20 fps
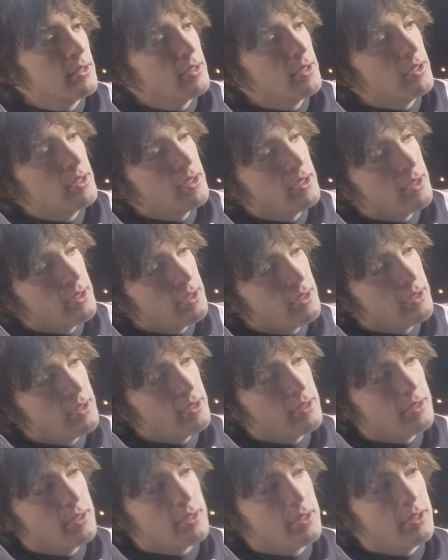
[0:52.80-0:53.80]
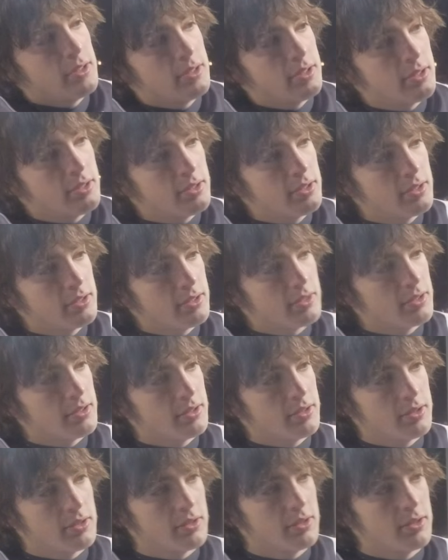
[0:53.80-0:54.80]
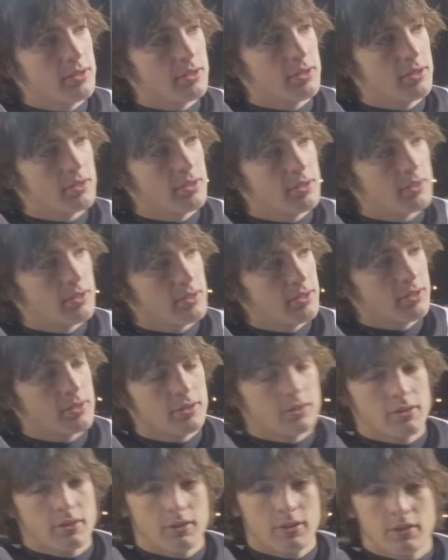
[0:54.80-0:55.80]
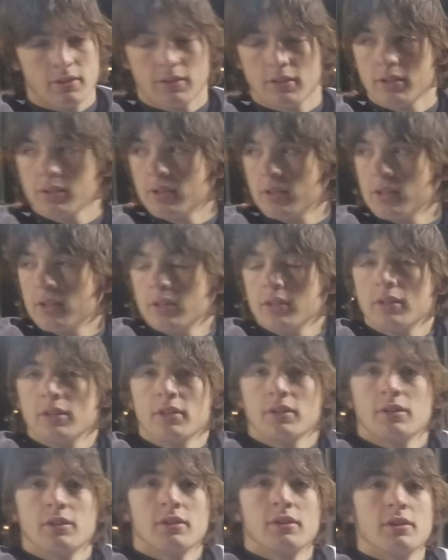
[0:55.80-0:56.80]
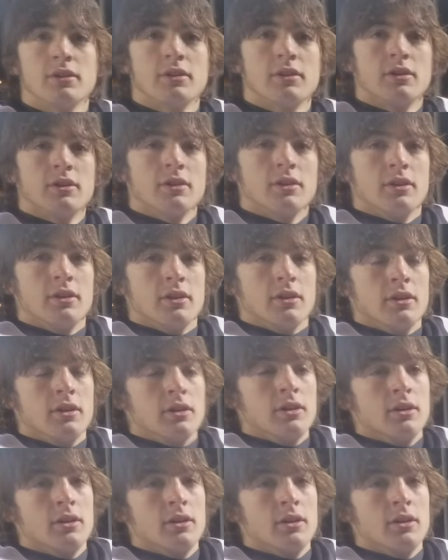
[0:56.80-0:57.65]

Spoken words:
(silent)